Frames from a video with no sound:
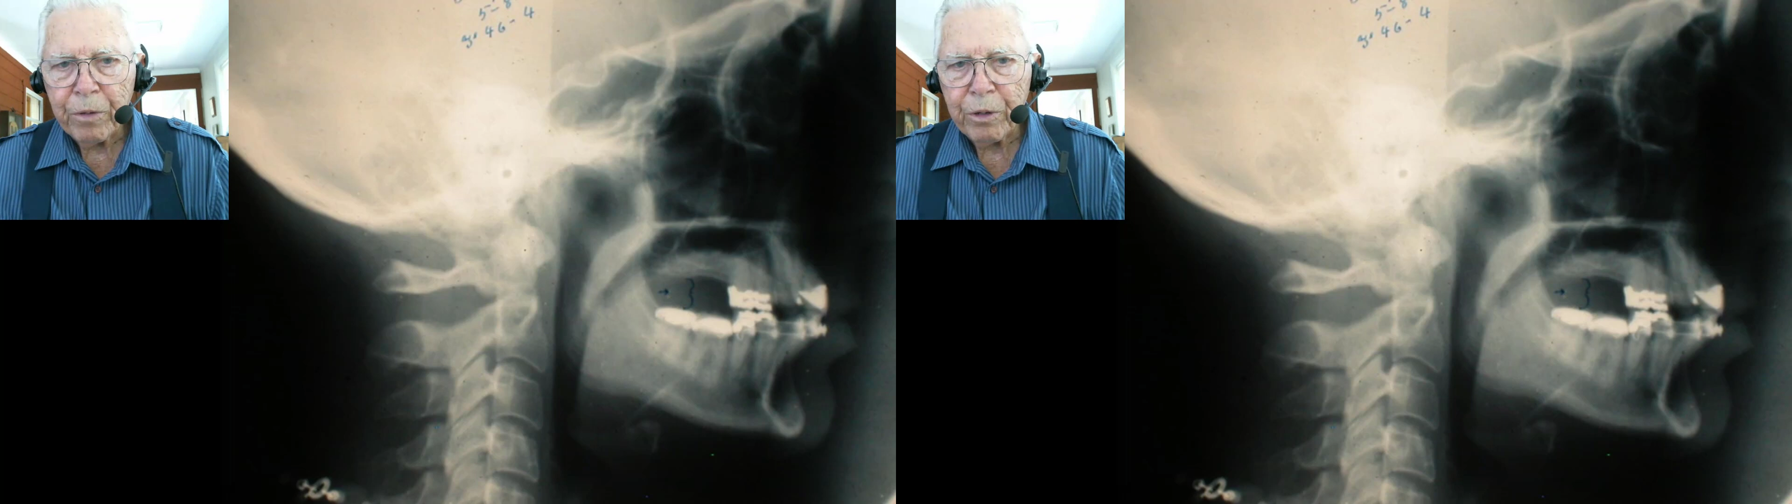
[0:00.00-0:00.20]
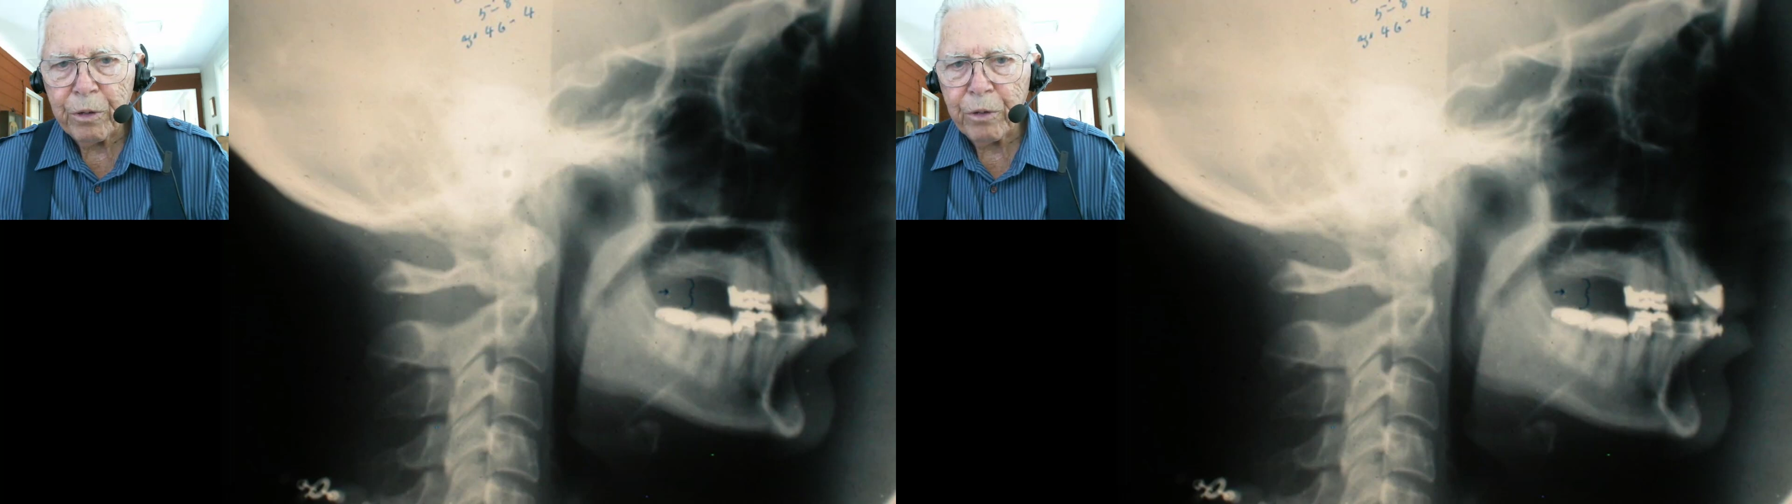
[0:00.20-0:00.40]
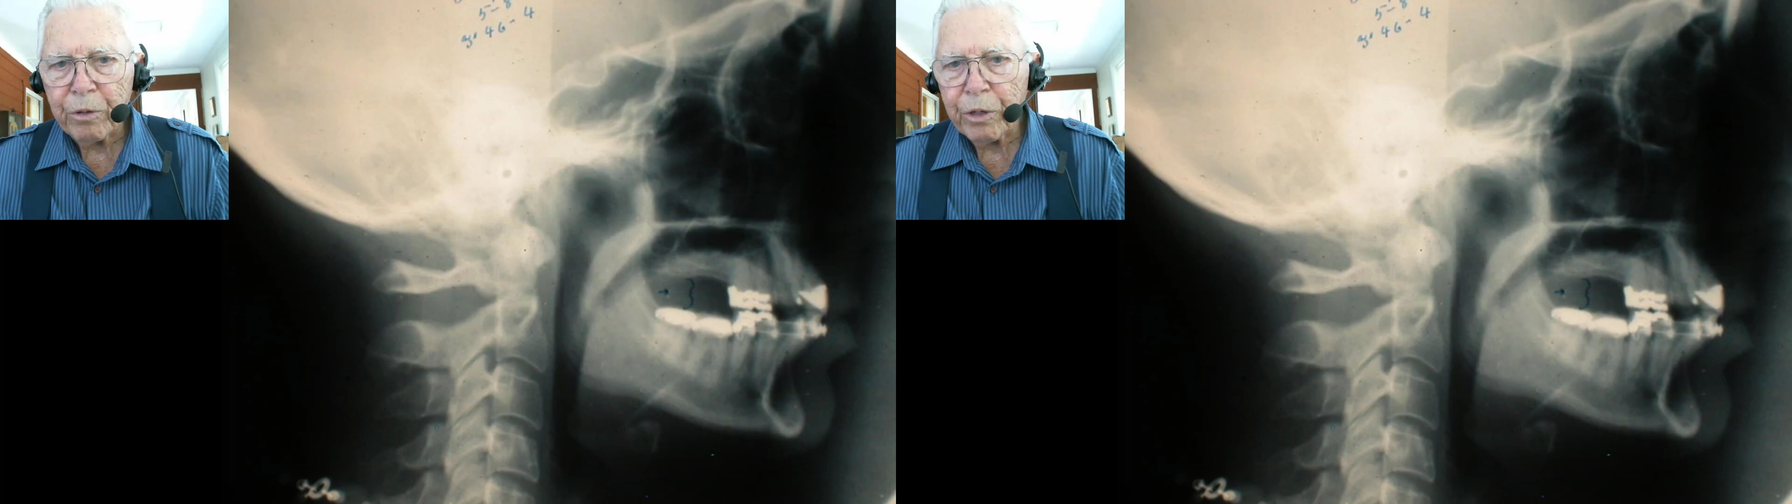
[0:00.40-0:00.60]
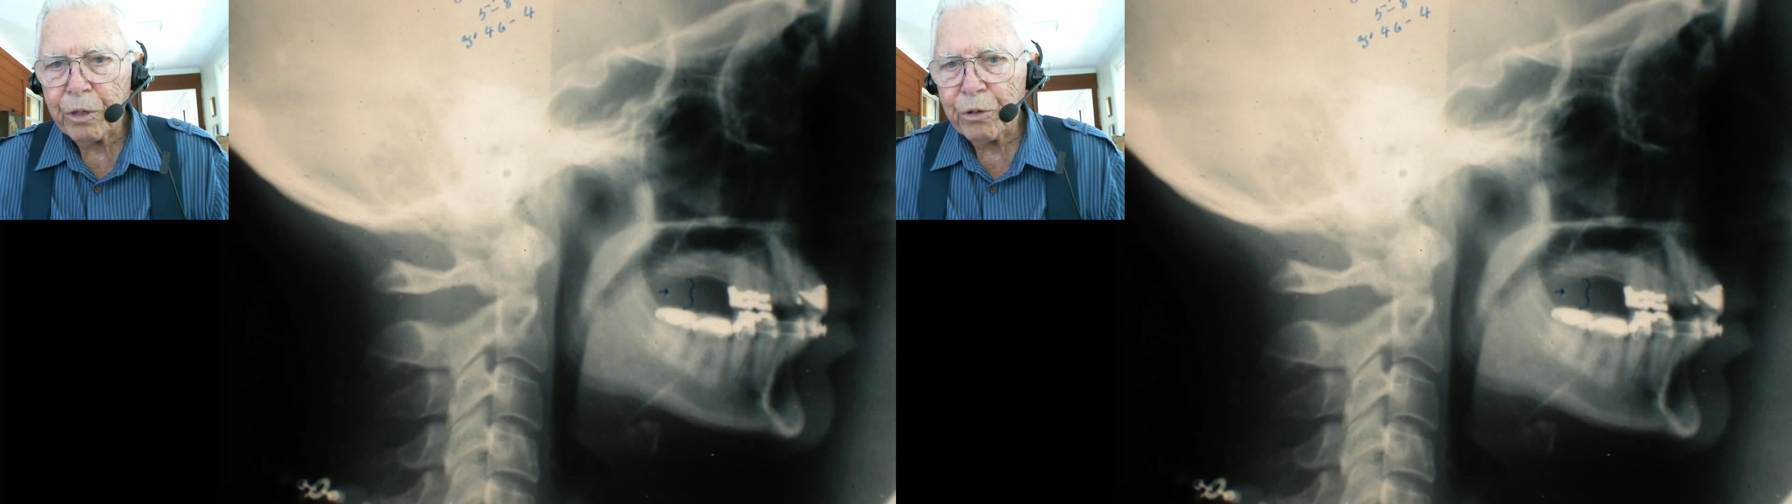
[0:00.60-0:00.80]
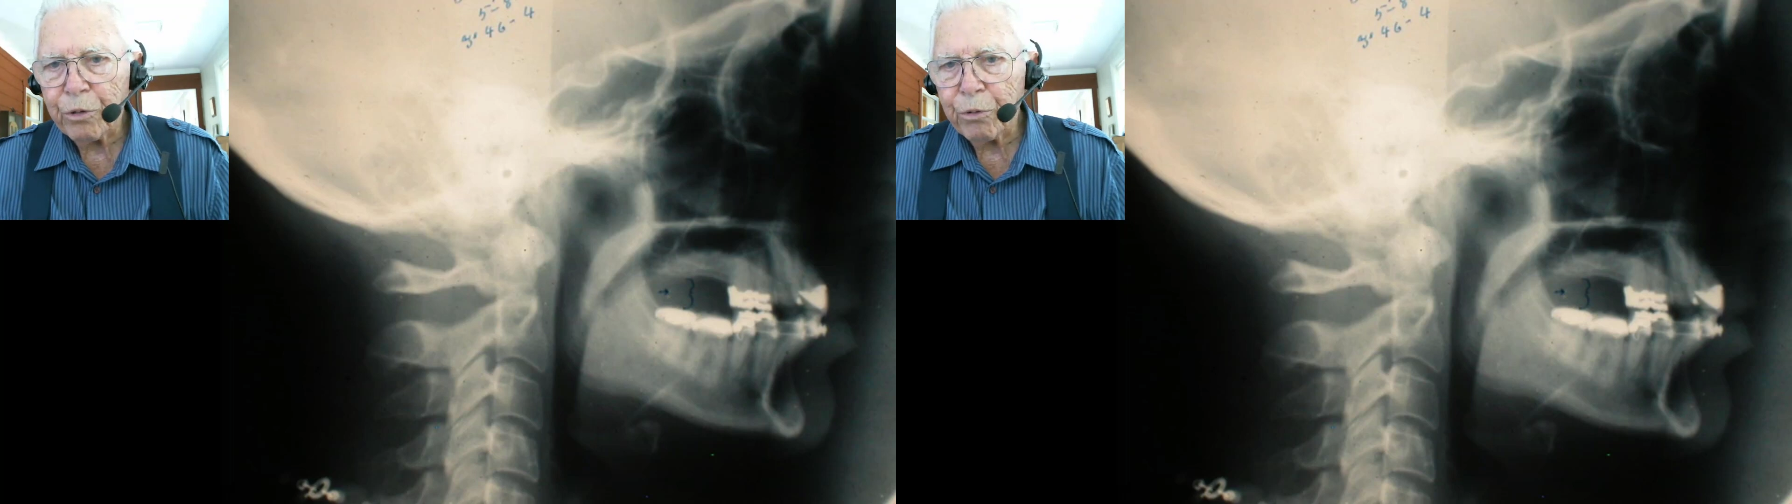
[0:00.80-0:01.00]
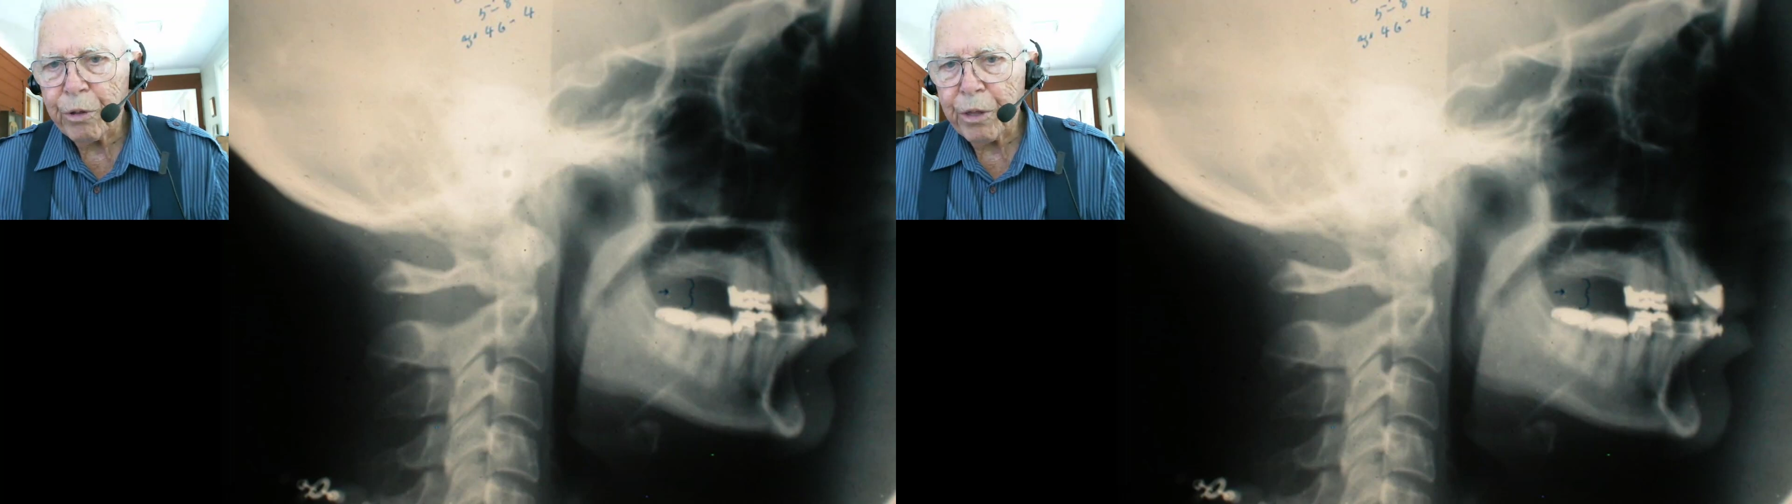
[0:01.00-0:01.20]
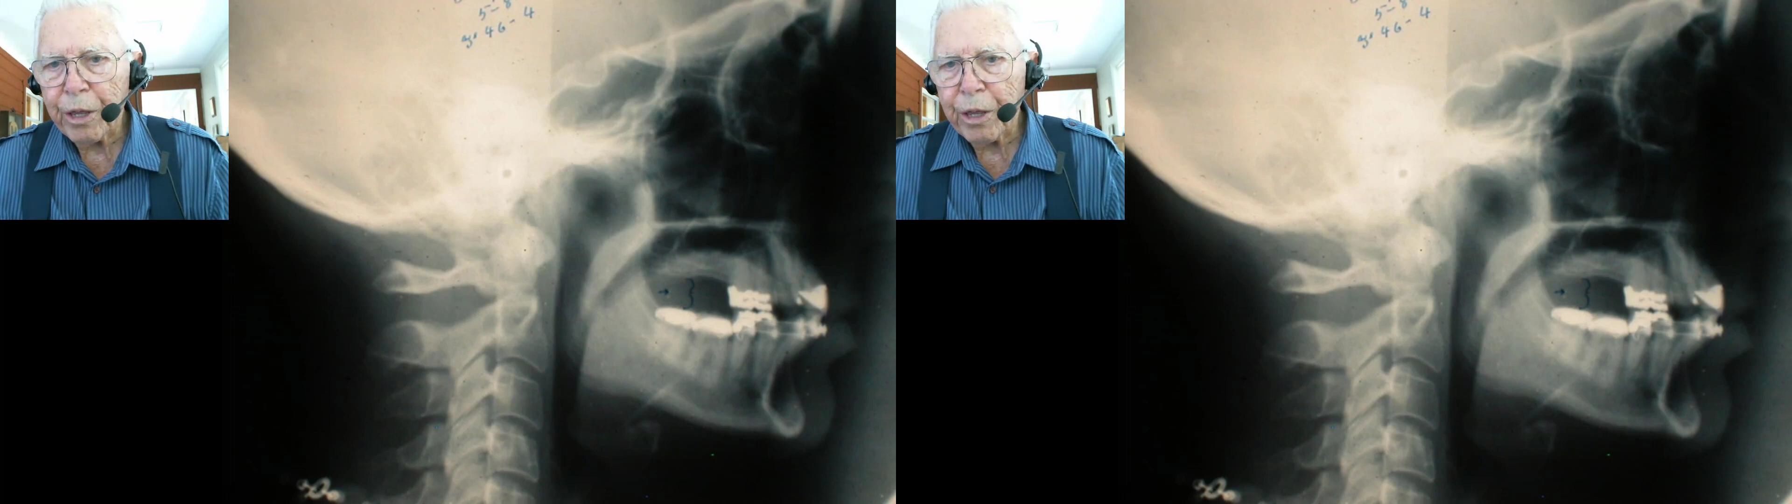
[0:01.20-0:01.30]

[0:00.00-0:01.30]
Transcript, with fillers: uh, in doing